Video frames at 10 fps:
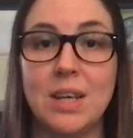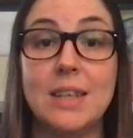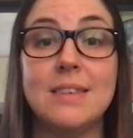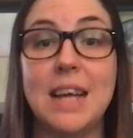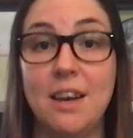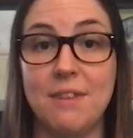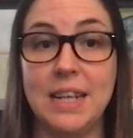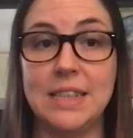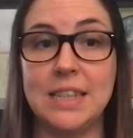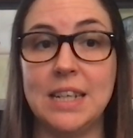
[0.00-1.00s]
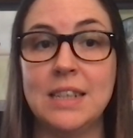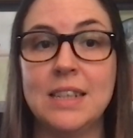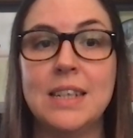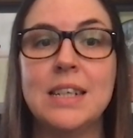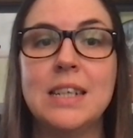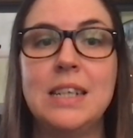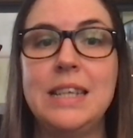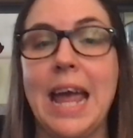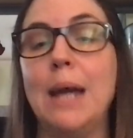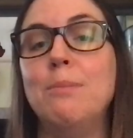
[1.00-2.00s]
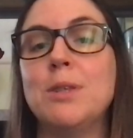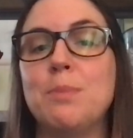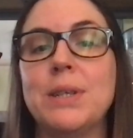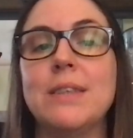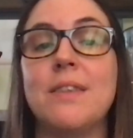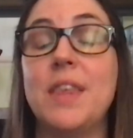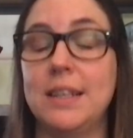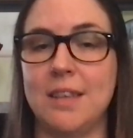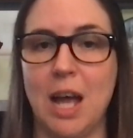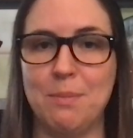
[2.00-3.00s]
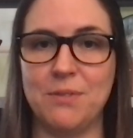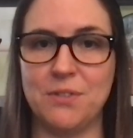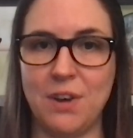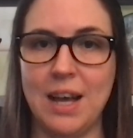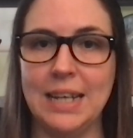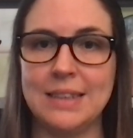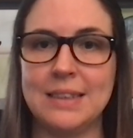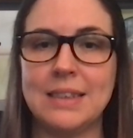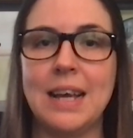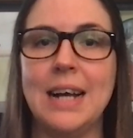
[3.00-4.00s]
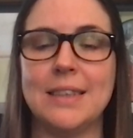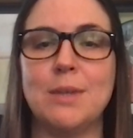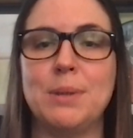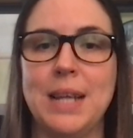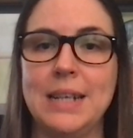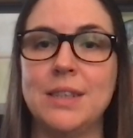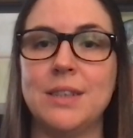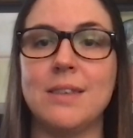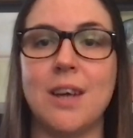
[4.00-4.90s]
A stellarator named because this type of device has the potential to